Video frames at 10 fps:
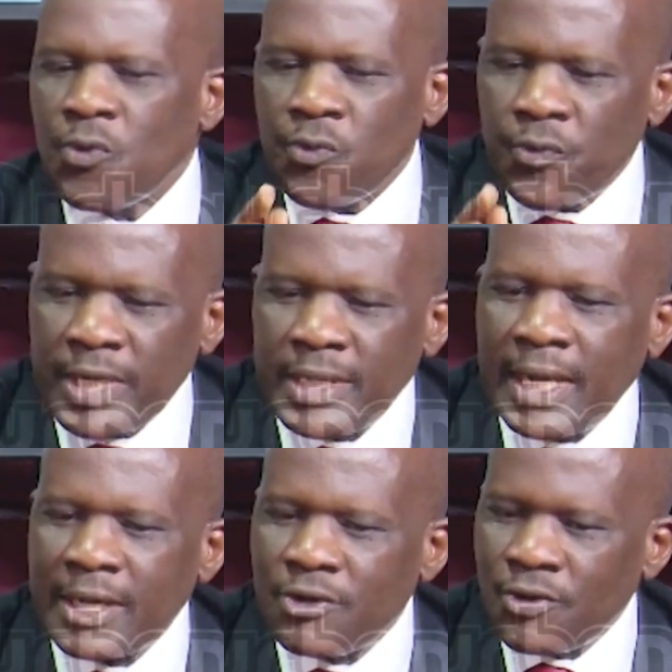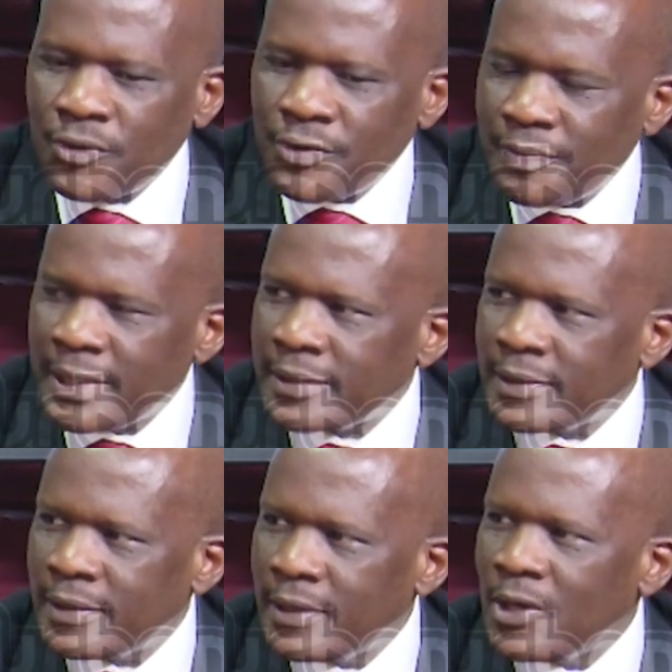Read that document.
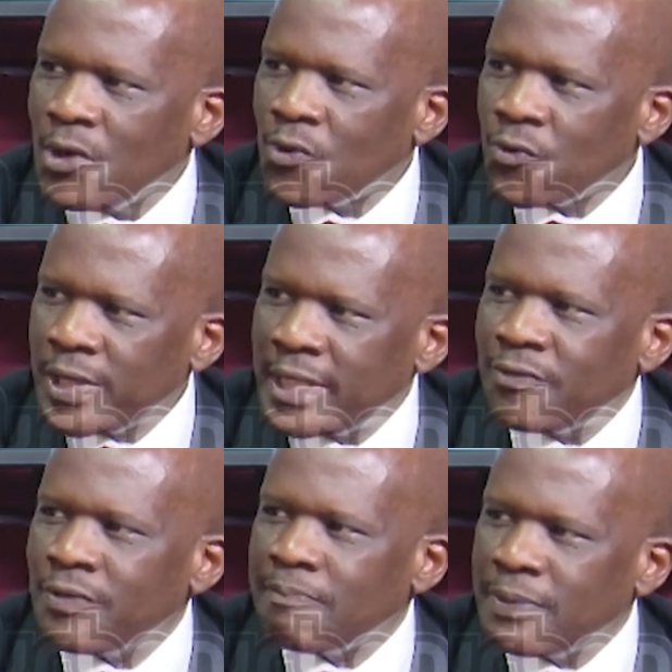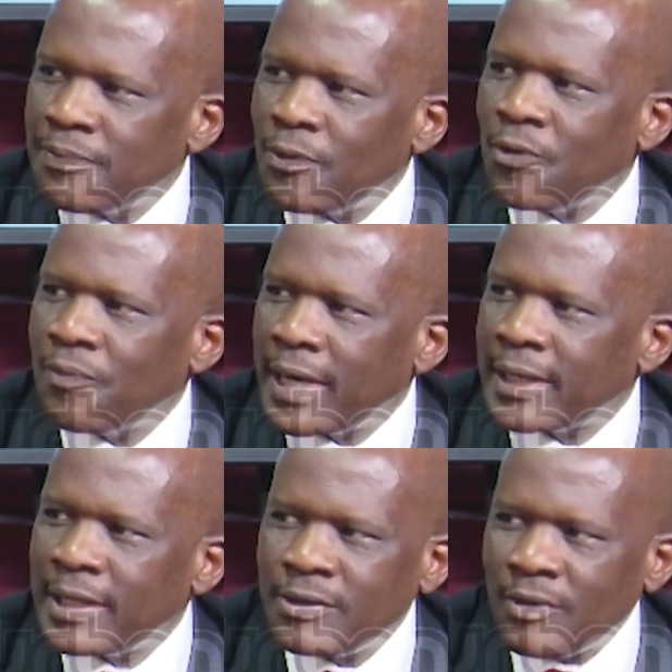Read it with people who
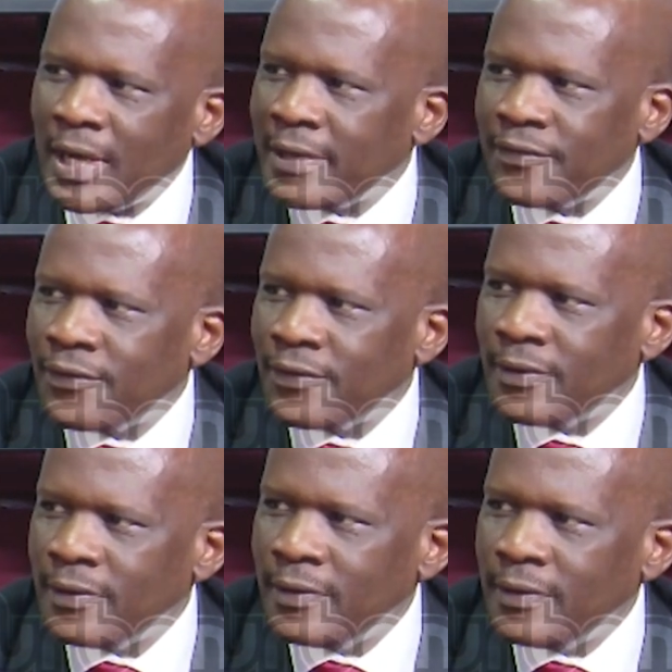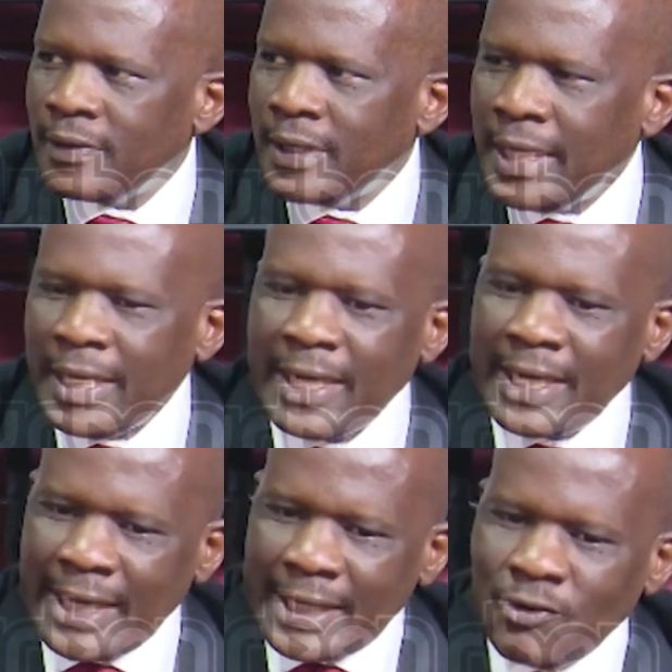matter in your life.
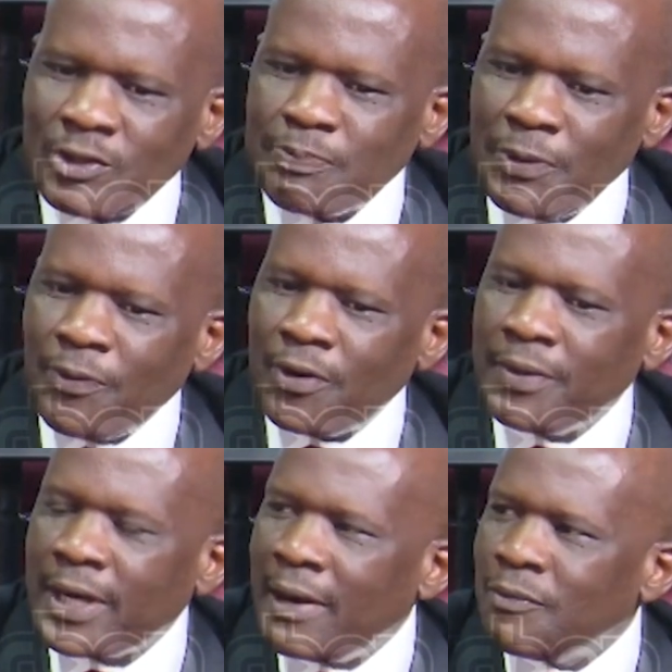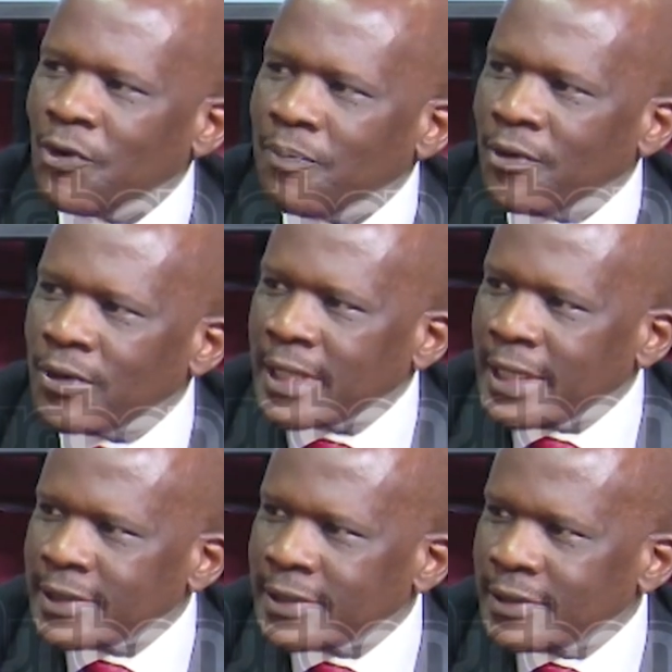Let those people become your
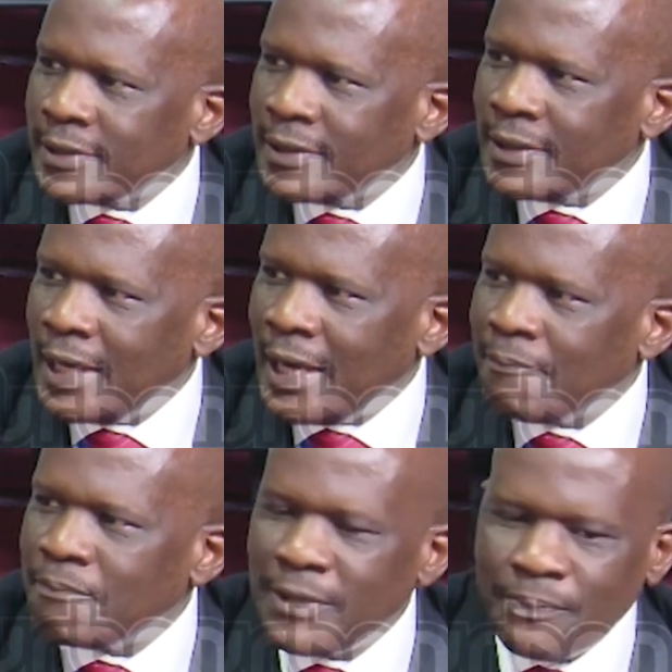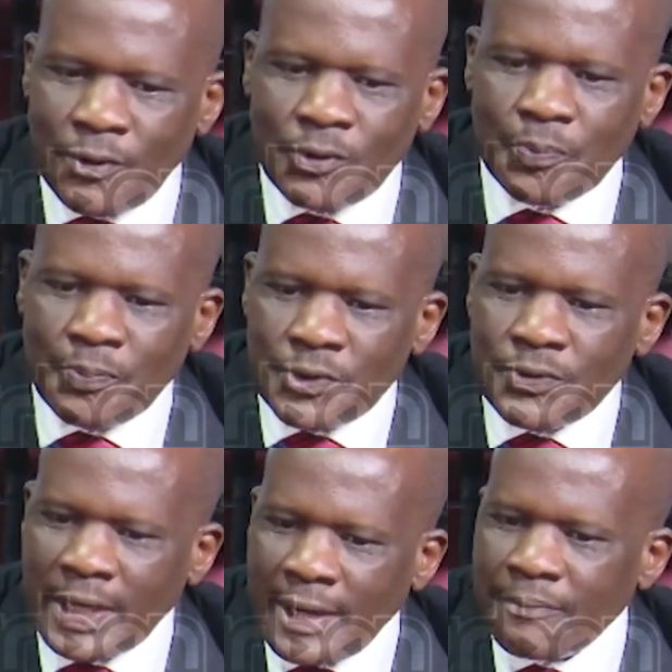mentors and people to put
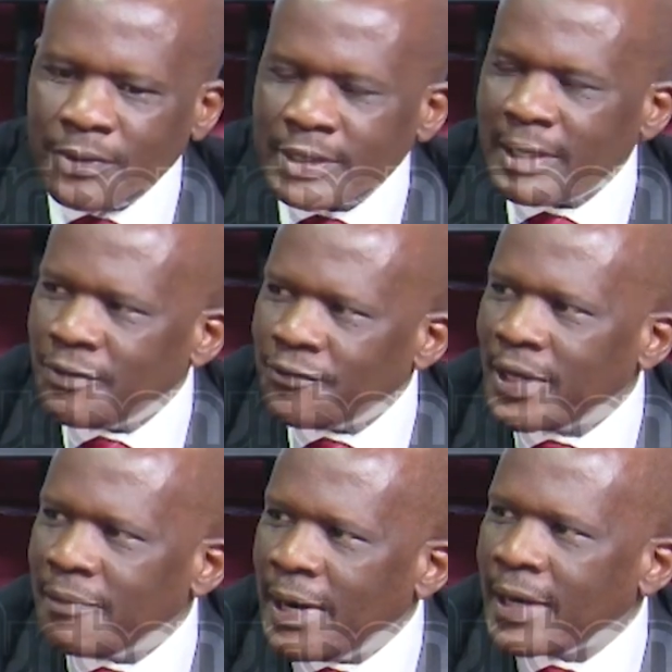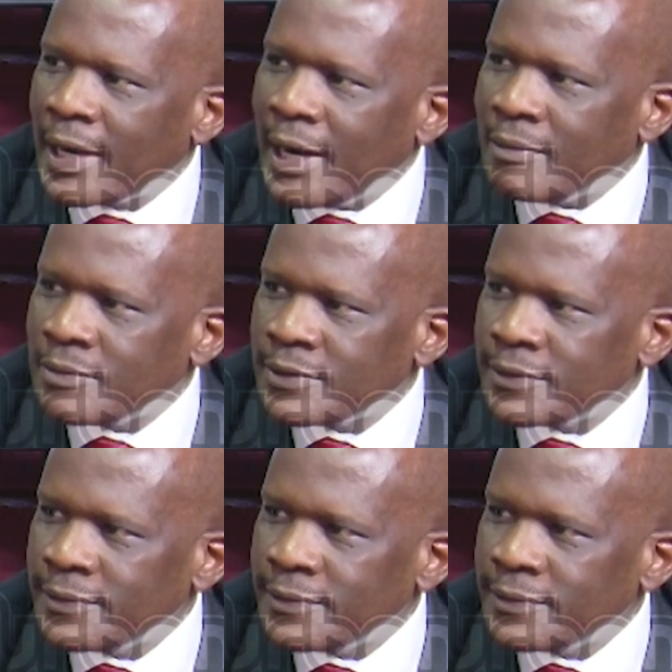you under pressure before the bank comes.